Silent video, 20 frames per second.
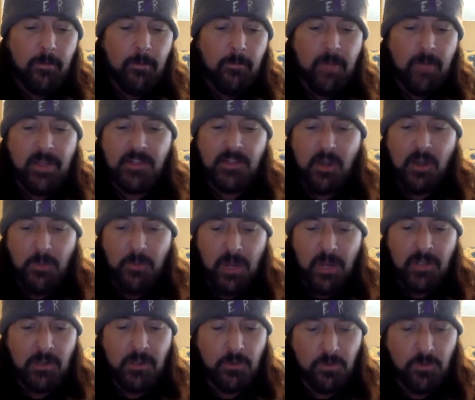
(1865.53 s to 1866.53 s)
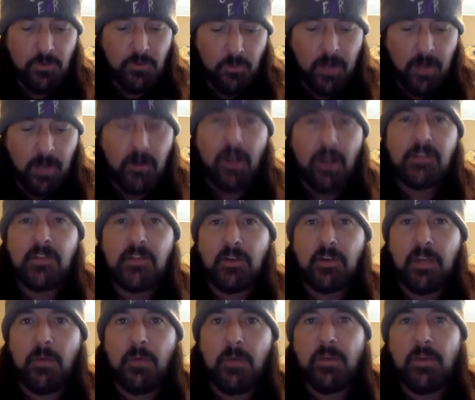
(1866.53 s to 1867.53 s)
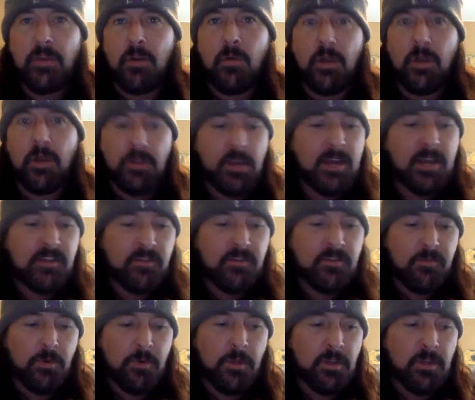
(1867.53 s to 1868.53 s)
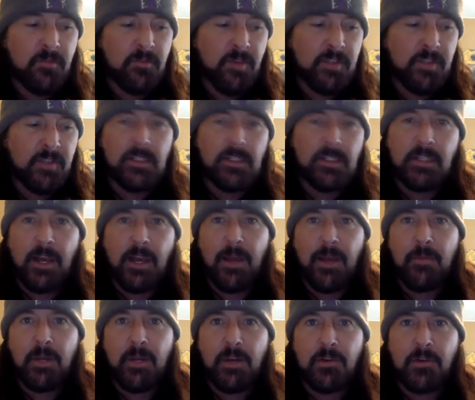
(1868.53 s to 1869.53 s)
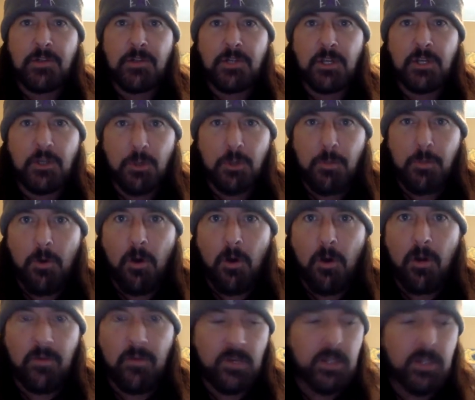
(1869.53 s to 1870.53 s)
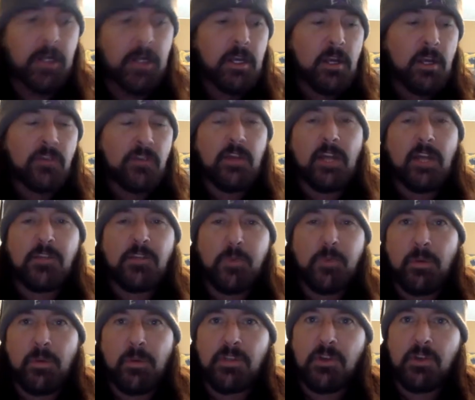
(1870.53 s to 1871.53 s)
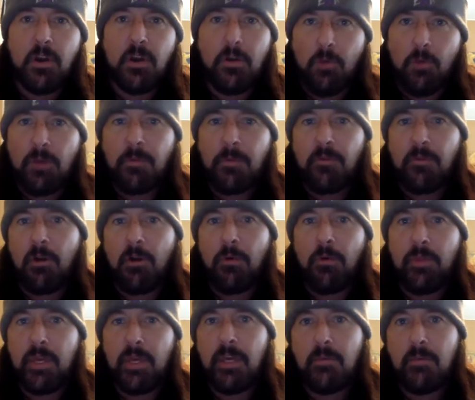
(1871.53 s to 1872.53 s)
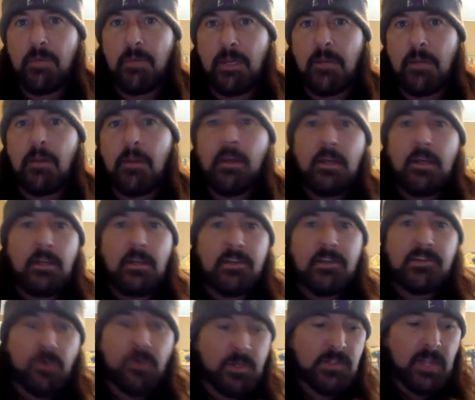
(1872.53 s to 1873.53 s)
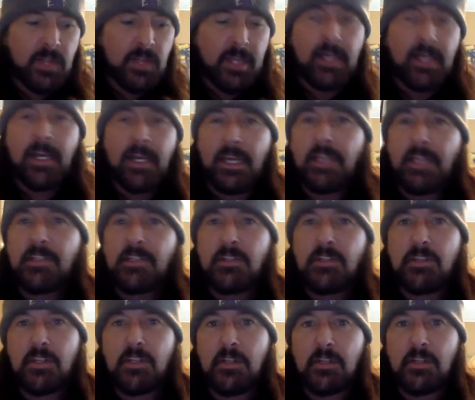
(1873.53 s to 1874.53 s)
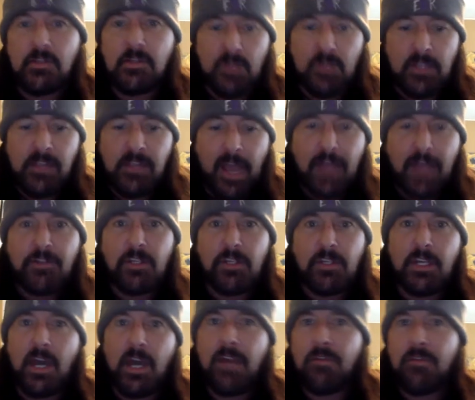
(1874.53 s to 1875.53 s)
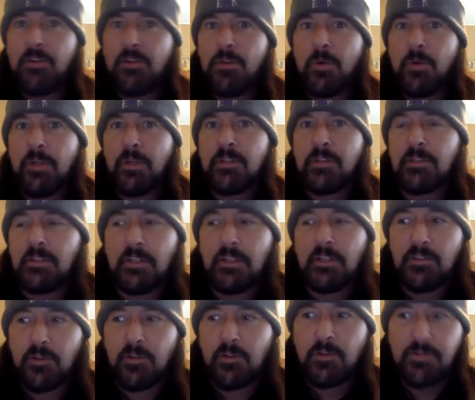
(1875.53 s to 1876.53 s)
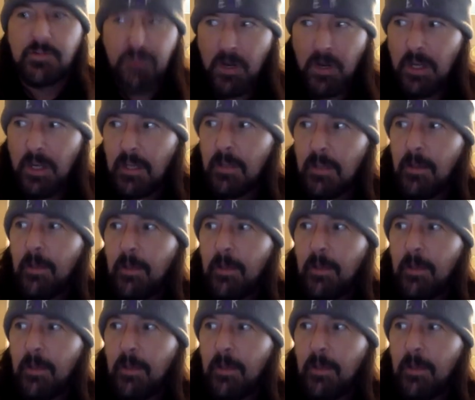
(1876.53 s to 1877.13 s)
By the time I got done with the record, I said, okay, well, you know what? You guys have really invested time and energy, and you're part of it. So that's when we started Rick Monroe and the Hitmen. So it's like an entity that's actually kind of a new entity. So it's funny.